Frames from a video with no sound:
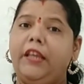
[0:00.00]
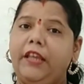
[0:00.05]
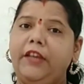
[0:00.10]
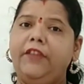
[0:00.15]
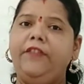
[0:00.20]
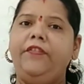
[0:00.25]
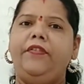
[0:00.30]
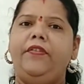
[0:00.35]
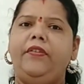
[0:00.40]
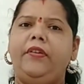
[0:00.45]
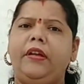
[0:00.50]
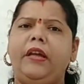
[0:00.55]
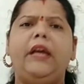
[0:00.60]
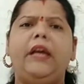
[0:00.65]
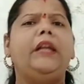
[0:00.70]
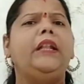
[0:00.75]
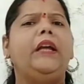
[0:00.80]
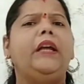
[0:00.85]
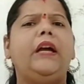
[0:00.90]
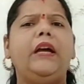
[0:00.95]
If
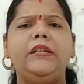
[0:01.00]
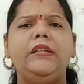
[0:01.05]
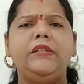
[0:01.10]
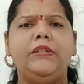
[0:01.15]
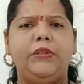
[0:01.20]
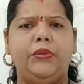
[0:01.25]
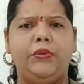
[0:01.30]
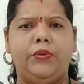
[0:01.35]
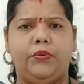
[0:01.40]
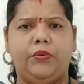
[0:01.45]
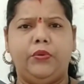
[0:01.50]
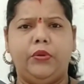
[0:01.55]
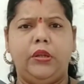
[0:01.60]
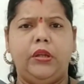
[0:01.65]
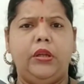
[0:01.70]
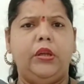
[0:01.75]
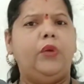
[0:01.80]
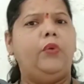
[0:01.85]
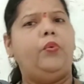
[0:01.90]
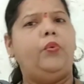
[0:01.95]
I'll ask you,
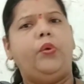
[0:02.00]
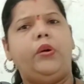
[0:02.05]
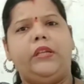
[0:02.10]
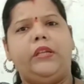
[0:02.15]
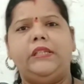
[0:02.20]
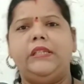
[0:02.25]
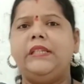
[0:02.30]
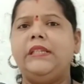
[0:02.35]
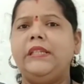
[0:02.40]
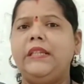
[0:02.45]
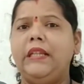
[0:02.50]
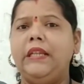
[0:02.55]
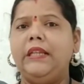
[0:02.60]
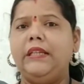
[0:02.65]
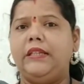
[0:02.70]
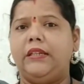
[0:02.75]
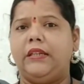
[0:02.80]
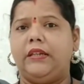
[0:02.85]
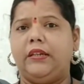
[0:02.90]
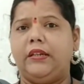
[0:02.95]
what is a
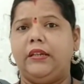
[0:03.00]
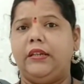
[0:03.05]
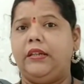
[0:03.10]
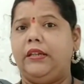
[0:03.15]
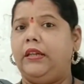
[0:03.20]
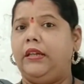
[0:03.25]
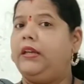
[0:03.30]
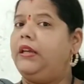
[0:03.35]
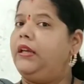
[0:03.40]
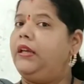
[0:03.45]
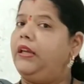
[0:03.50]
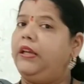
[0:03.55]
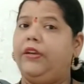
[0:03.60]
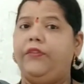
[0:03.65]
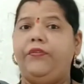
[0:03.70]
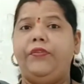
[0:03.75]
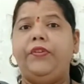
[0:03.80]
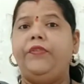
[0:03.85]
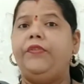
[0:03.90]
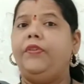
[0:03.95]
cylinder?
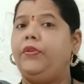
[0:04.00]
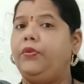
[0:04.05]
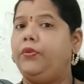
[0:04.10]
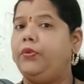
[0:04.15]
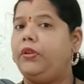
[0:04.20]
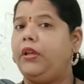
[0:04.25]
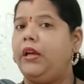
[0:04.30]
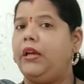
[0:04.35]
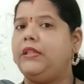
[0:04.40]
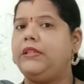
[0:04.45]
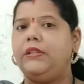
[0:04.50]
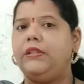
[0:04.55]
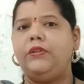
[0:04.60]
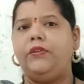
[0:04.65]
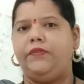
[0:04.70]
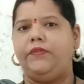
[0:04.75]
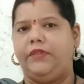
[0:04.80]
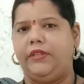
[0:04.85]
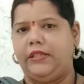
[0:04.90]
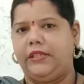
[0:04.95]
Everyone know the answer of